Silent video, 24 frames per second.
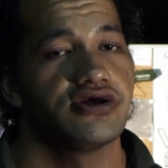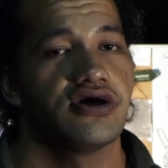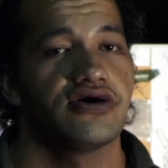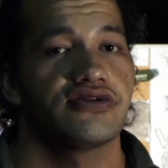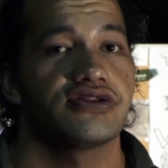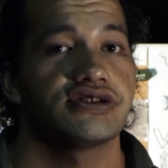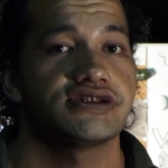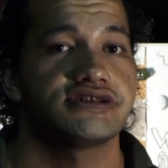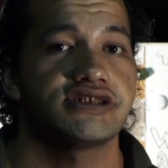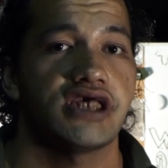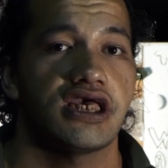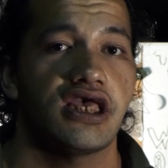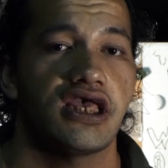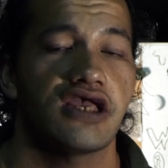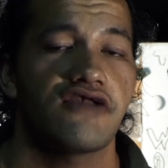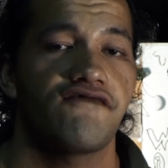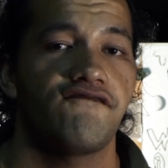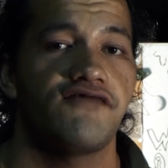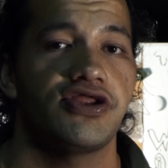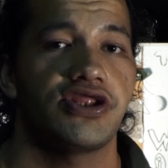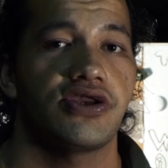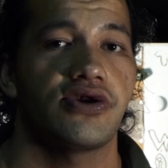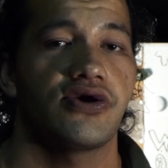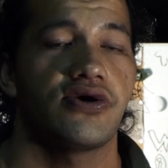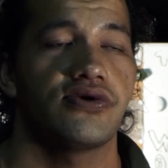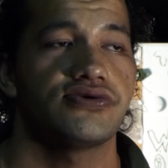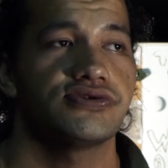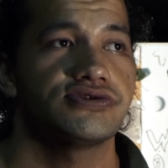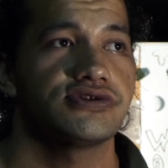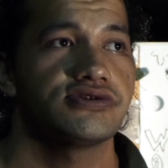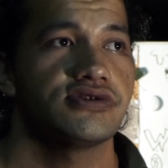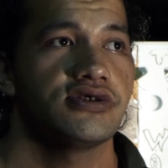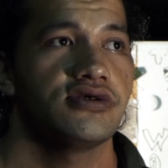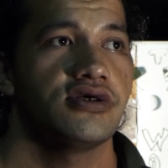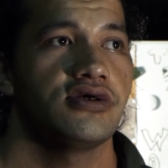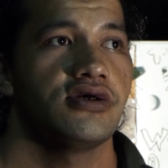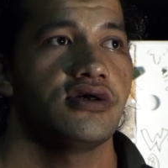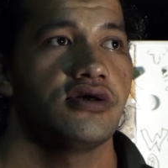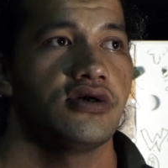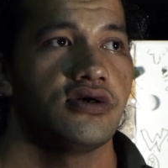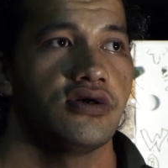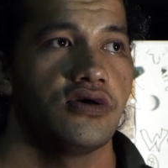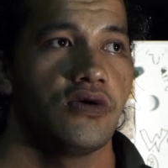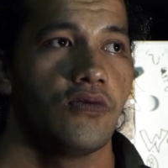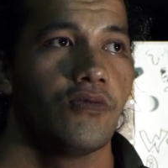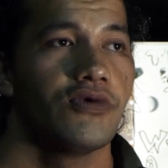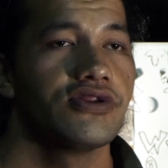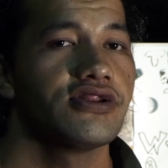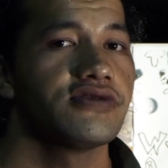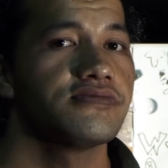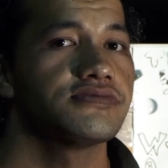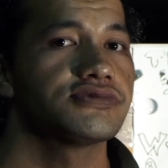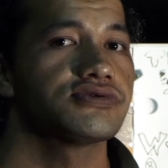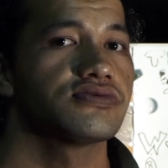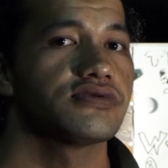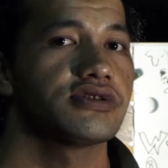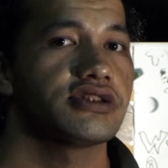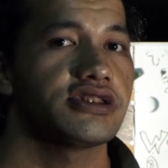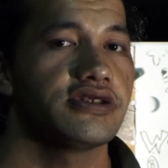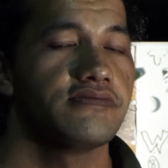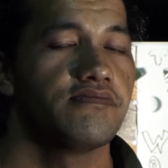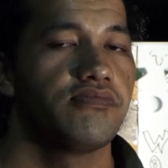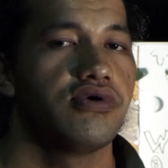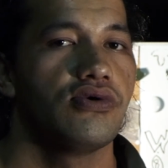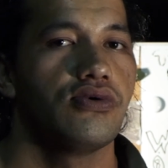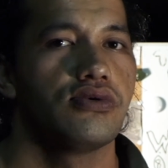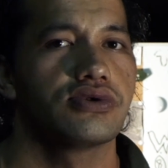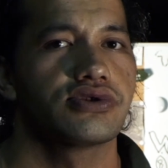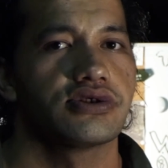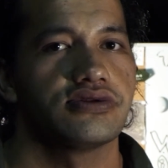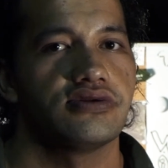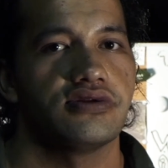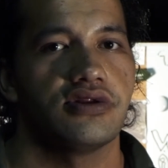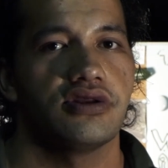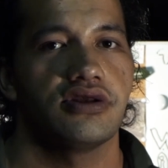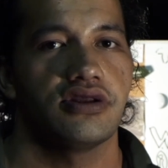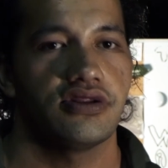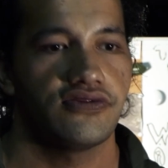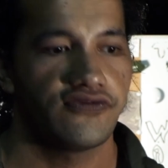Now the tag videos, one of them is really important.